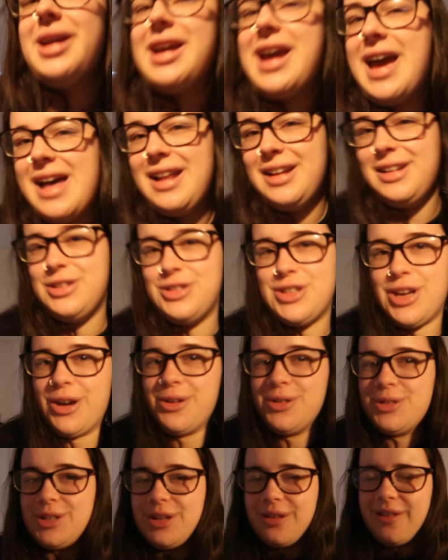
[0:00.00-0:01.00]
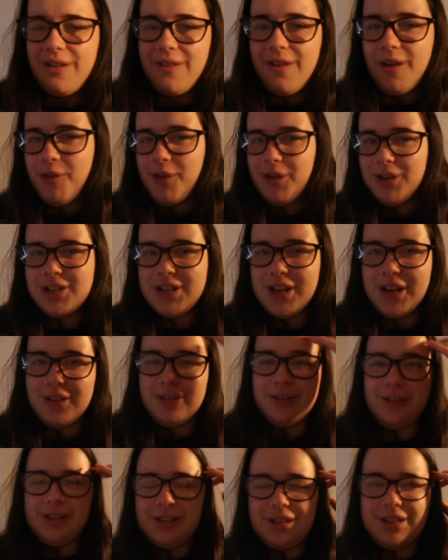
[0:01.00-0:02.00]
my kettle and toaster if I want
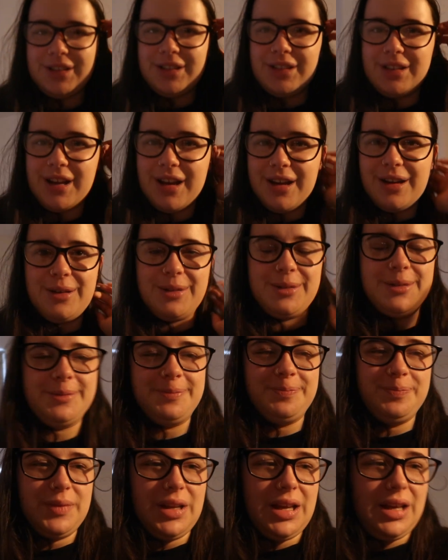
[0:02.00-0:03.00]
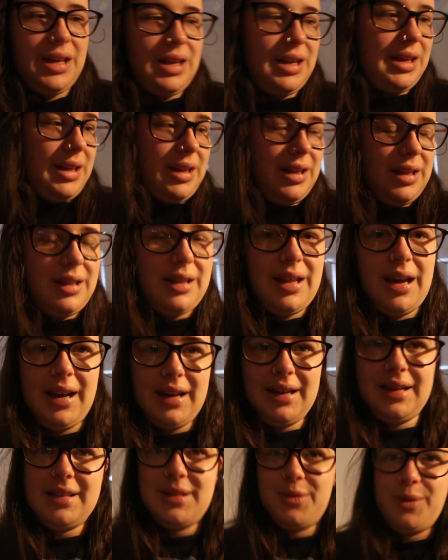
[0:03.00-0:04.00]
toast. So
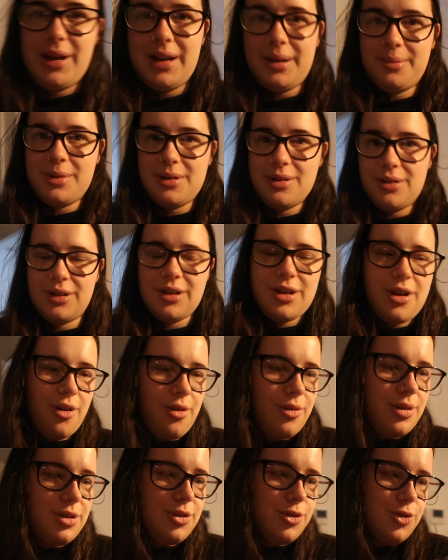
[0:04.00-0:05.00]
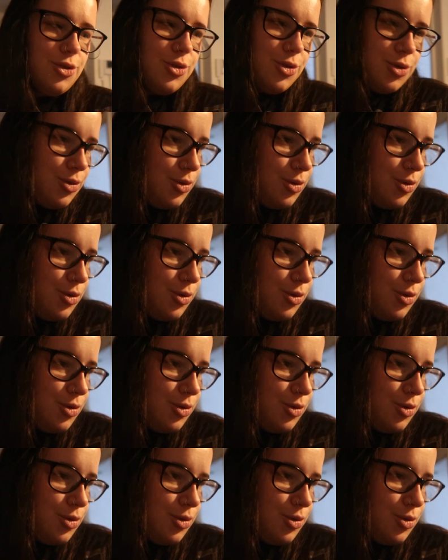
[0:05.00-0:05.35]
that is what I'm gonna go and do